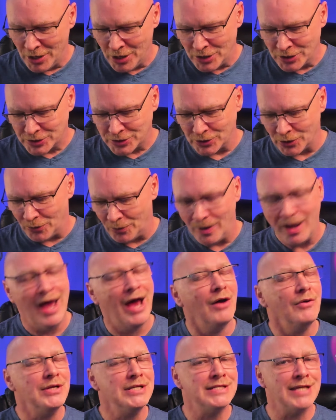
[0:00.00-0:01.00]
So
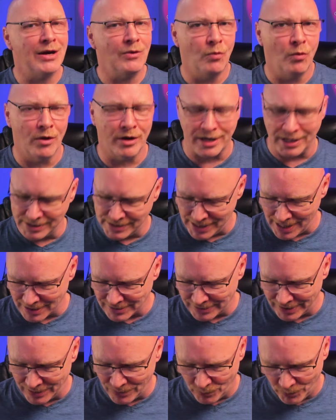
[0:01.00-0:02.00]
how does that work
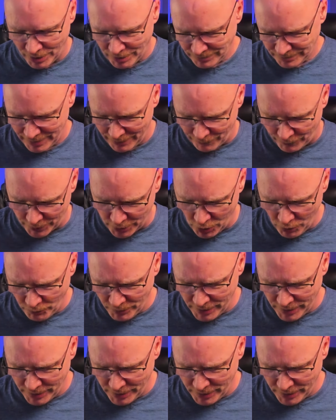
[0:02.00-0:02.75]
exactly? Well, if we go